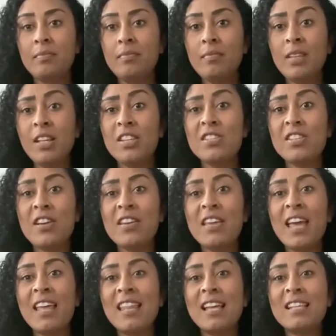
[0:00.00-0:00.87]
So
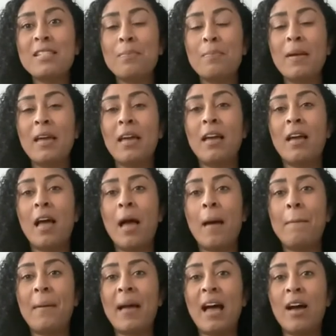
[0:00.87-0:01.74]
yeah, that's a bit
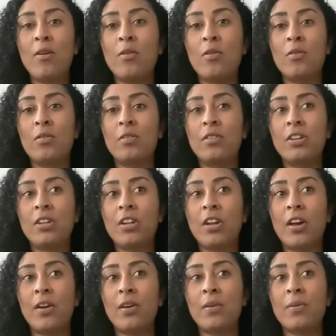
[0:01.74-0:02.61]
about, you
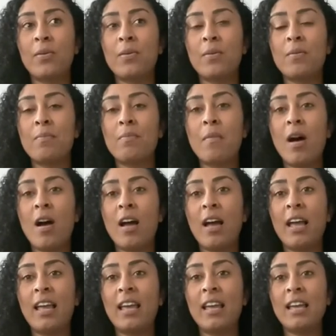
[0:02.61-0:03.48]
know,
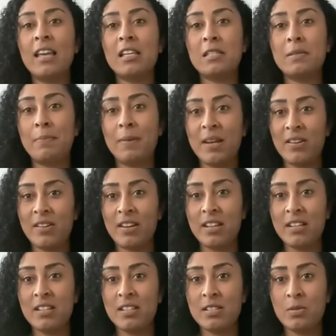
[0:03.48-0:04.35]
my
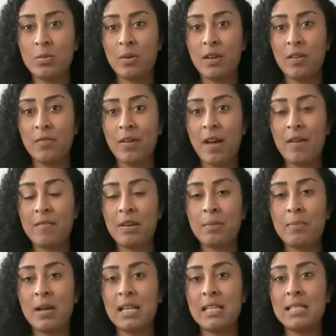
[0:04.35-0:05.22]
experience with
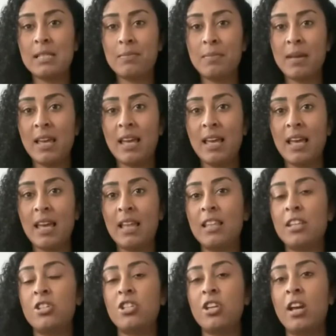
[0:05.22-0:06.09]
having my smear
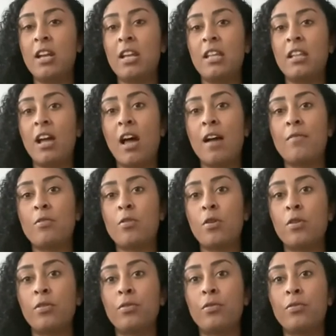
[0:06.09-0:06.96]
and the journey that I've
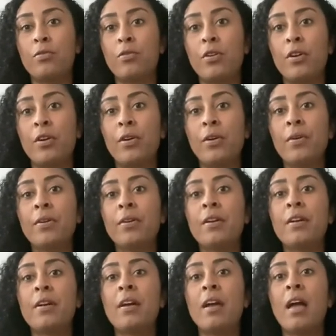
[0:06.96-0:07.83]
gone through.
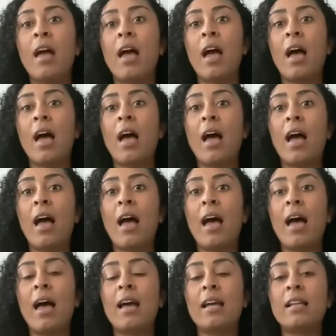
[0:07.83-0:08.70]

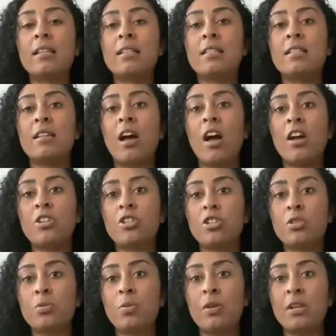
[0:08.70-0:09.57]
And I
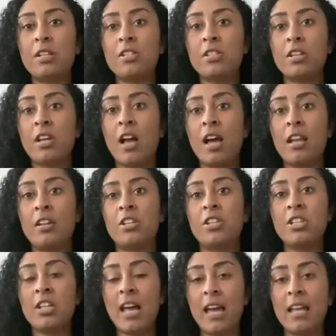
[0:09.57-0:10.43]
just wanted to kind of
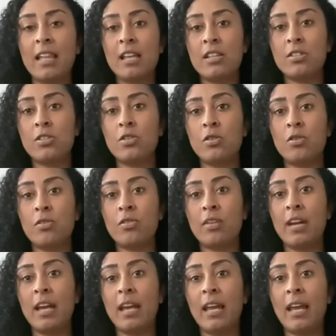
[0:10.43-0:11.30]
share that
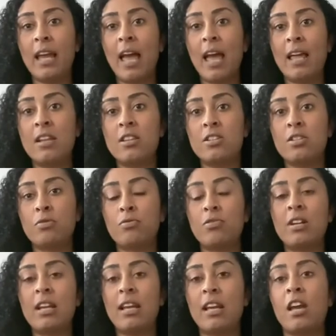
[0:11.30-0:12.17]
story and just
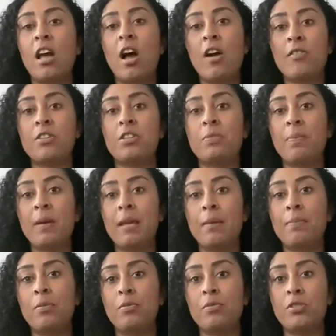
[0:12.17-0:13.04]
really encourage
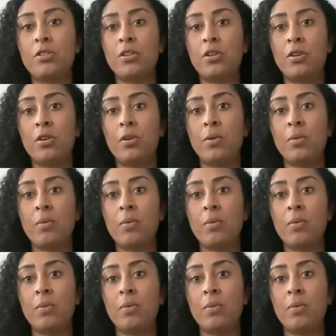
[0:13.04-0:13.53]
people to